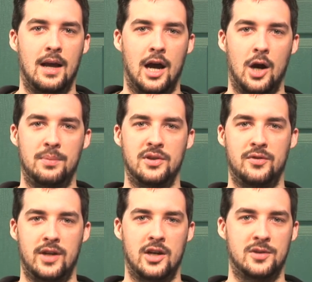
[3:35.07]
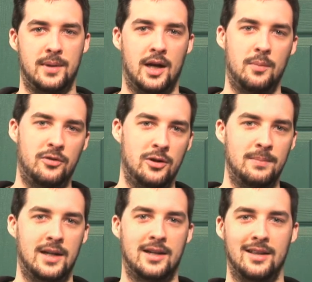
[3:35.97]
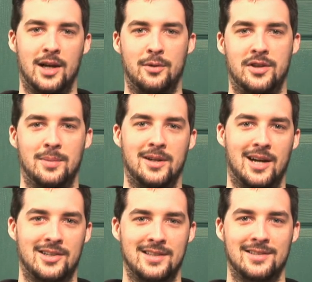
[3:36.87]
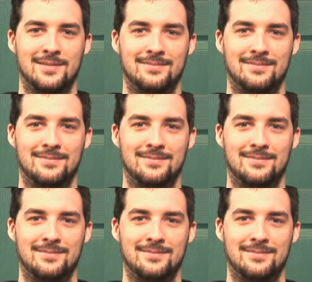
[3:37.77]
I hope this video has been helpful, and good luck with your productions.